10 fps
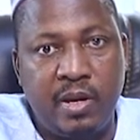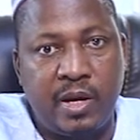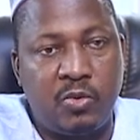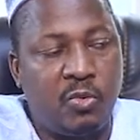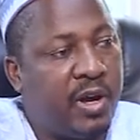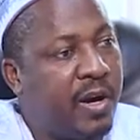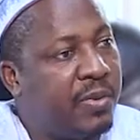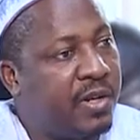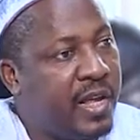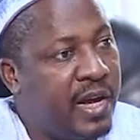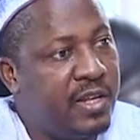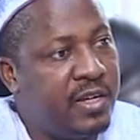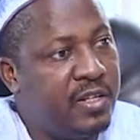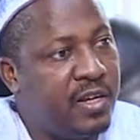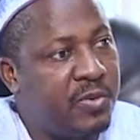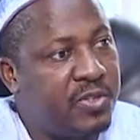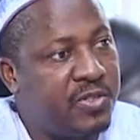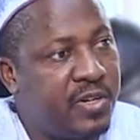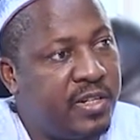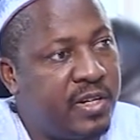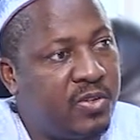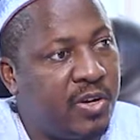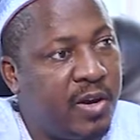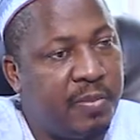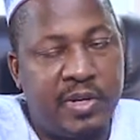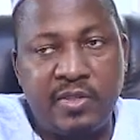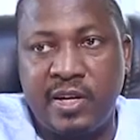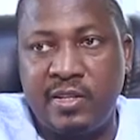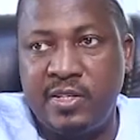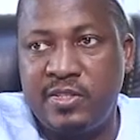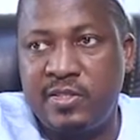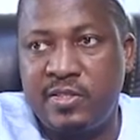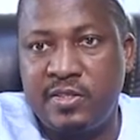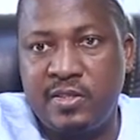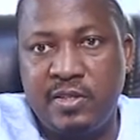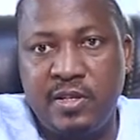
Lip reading: And we have clearly demonstrated to government that this